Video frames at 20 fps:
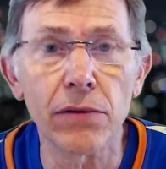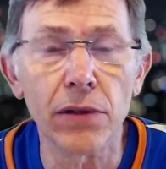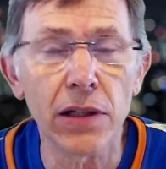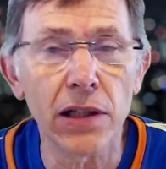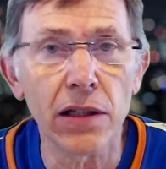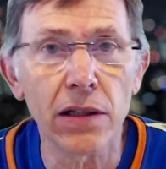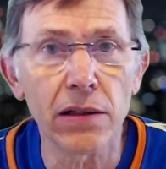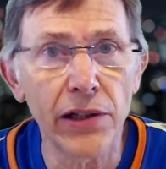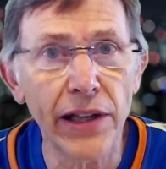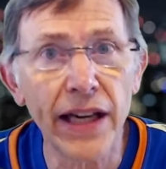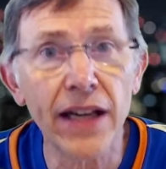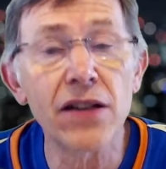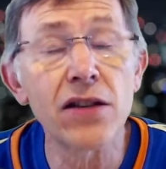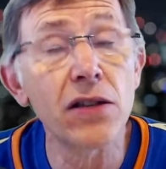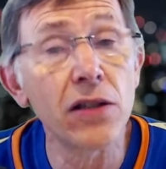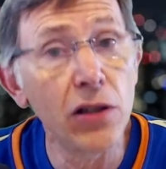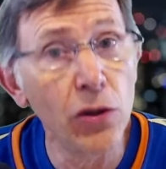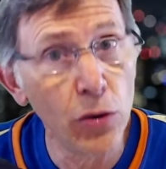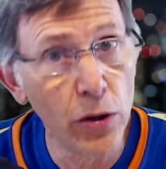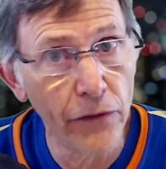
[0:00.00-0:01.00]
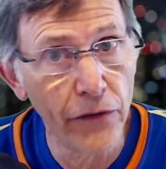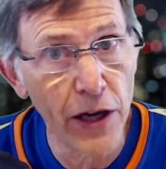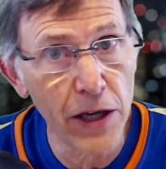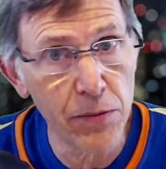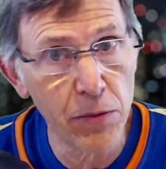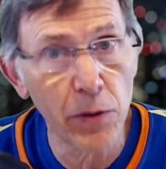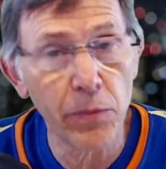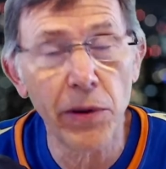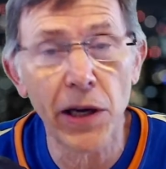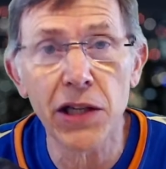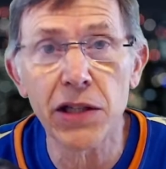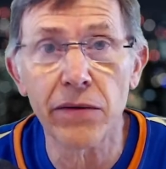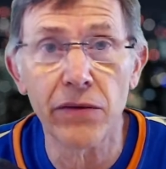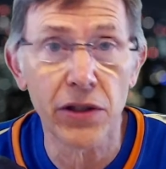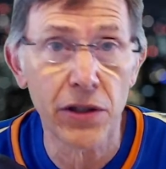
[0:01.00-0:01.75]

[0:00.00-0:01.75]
links to the Facebook page if